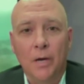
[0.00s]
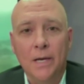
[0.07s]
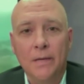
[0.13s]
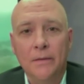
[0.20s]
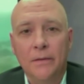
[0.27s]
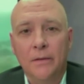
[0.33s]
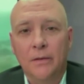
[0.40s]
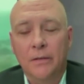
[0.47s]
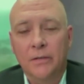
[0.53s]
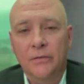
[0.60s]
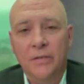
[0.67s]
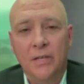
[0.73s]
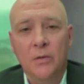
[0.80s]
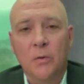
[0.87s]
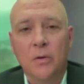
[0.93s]
right? They're
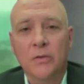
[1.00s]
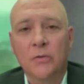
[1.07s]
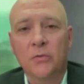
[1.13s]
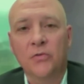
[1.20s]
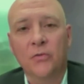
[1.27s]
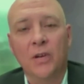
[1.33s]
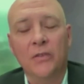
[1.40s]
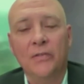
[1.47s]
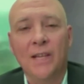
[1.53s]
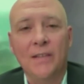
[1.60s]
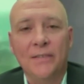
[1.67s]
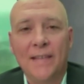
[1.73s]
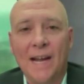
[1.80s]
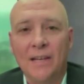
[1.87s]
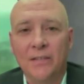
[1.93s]
continuing to stress
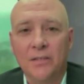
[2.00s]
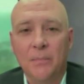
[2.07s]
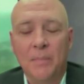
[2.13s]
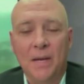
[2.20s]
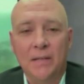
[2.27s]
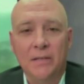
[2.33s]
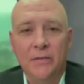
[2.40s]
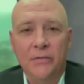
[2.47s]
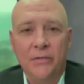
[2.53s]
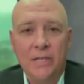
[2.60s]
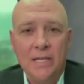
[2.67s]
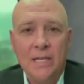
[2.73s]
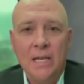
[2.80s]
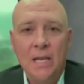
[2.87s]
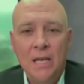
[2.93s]
that data
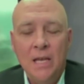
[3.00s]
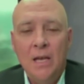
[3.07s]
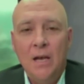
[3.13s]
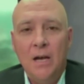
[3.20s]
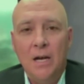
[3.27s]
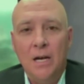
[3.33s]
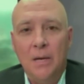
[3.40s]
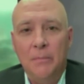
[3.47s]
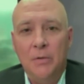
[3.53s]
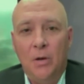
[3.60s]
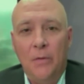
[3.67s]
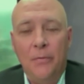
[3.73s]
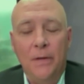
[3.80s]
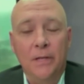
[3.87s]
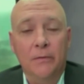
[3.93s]
dependency. You know,
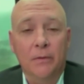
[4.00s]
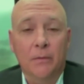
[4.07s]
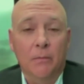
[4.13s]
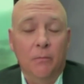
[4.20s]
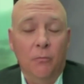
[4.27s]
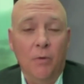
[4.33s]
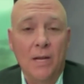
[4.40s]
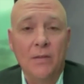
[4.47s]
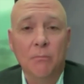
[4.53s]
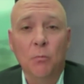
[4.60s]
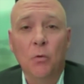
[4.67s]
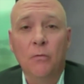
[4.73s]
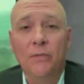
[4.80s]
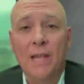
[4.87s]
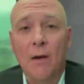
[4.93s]
I think the rate
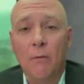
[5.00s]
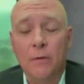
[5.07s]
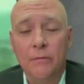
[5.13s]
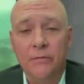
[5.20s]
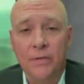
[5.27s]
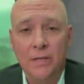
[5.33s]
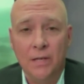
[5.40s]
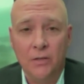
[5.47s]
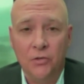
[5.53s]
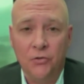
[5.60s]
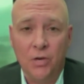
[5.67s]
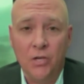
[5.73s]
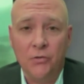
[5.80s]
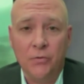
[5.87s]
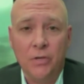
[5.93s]
moves that we've seen on the
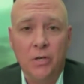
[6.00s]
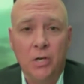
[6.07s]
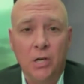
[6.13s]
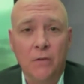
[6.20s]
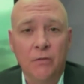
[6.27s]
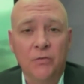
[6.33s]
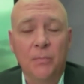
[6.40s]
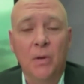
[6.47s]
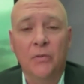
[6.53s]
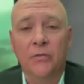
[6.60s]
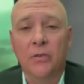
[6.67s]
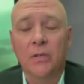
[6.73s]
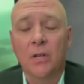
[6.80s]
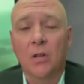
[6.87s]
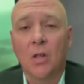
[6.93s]
Treasury curve,
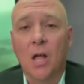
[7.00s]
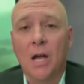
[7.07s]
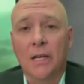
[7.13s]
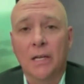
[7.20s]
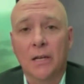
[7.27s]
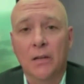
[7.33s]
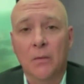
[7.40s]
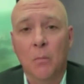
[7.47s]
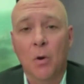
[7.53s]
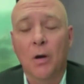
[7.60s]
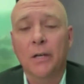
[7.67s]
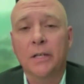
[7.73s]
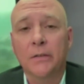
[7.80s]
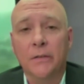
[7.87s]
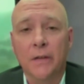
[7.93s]
especially in the long end of the
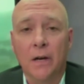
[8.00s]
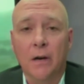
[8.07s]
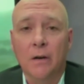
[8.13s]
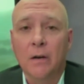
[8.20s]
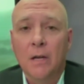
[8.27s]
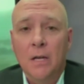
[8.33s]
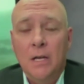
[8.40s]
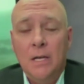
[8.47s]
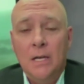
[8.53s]
market there,